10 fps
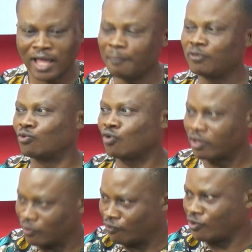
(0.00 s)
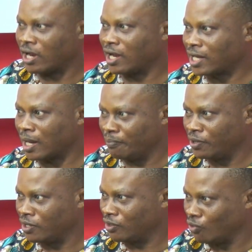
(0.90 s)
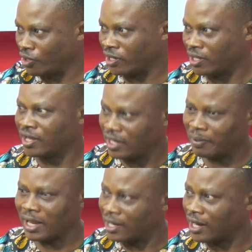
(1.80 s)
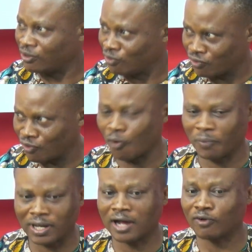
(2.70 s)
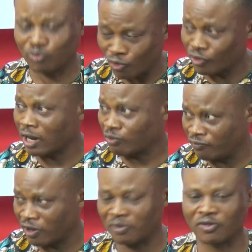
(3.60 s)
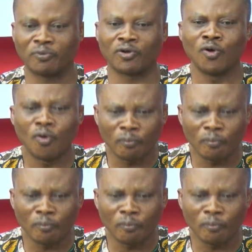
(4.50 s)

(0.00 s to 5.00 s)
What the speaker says: MPs will not fold their hand and be looking. It might likely adjust up either to another 25 basis point.